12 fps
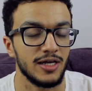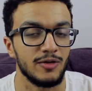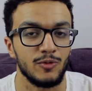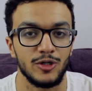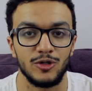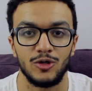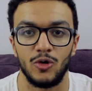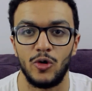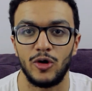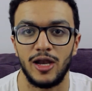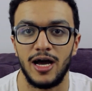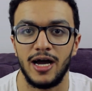And when you go
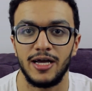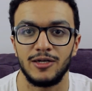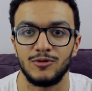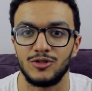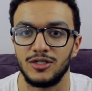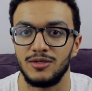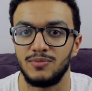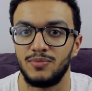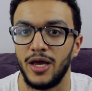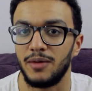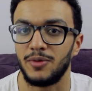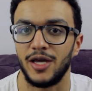online, you see
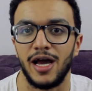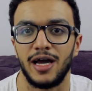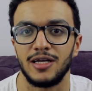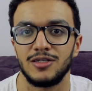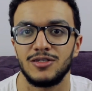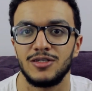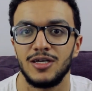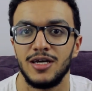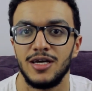baby ads.